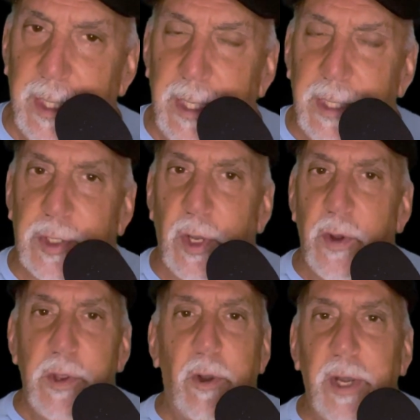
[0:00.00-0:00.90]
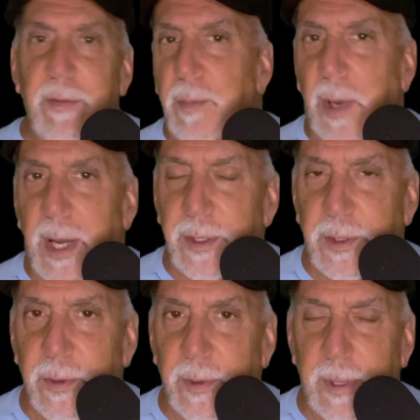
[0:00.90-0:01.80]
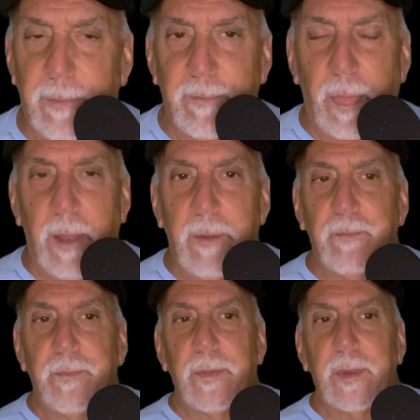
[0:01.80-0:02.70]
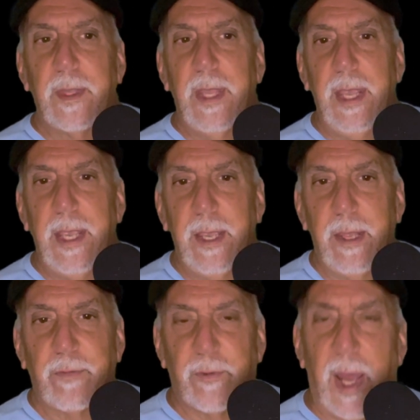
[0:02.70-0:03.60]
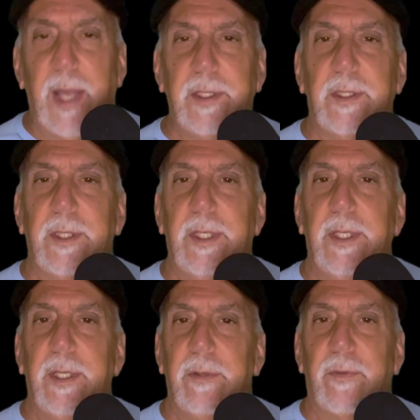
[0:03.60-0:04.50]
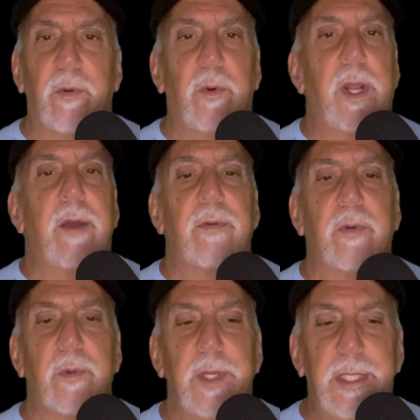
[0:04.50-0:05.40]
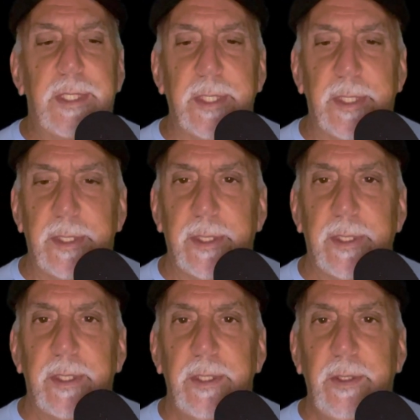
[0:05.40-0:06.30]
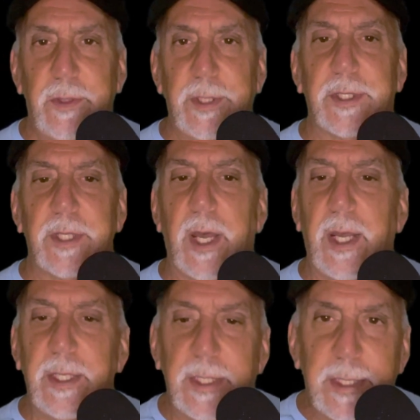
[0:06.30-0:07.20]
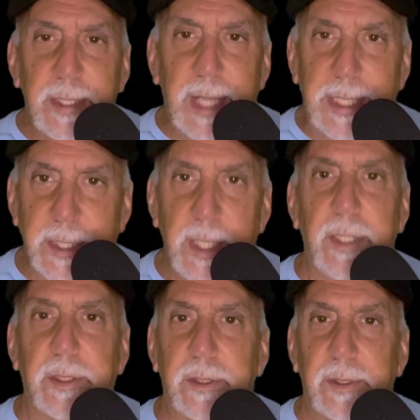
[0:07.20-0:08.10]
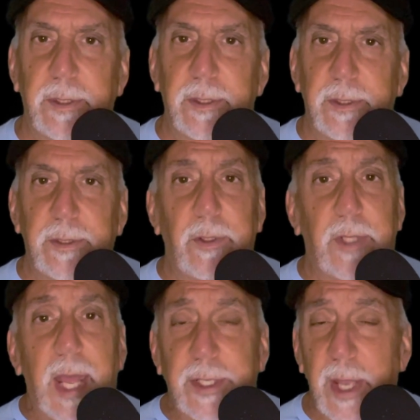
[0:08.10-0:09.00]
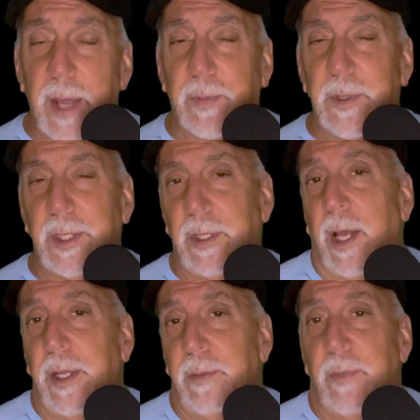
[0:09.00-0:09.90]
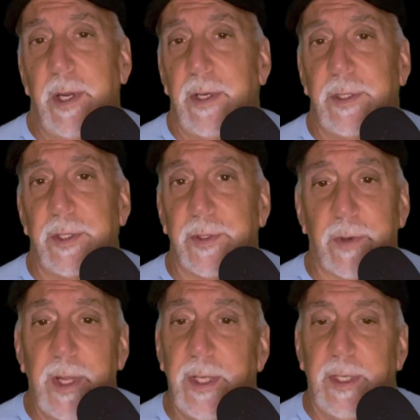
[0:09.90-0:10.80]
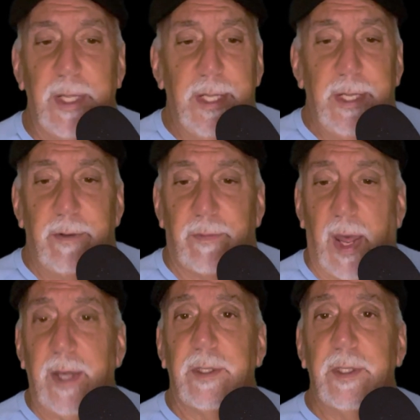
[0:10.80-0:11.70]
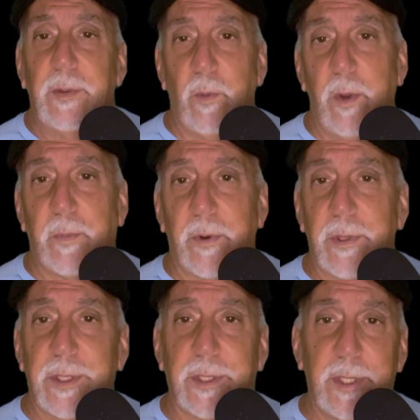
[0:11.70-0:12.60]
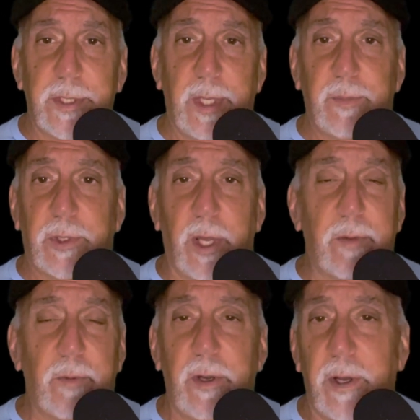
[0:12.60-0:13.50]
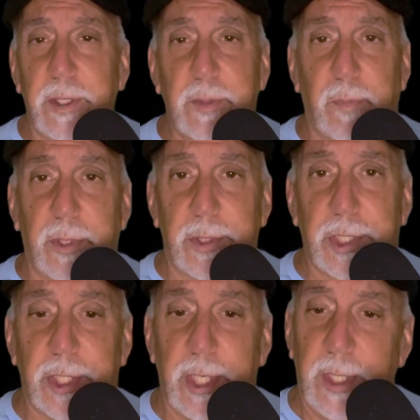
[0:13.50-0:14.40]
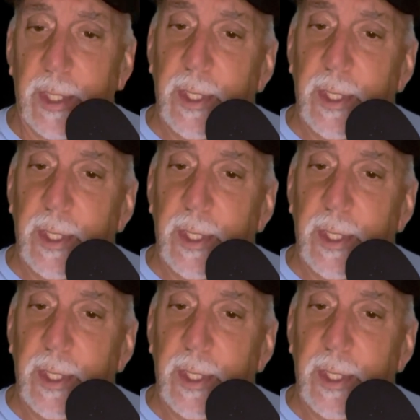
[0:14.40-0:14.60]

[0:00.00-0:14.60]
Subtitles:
So you don't even bother doing it. And finally, for whatever reason, you decide that's it. That happens a lot in marriages, right? Finally, one person says, I'm done with all this bullshit,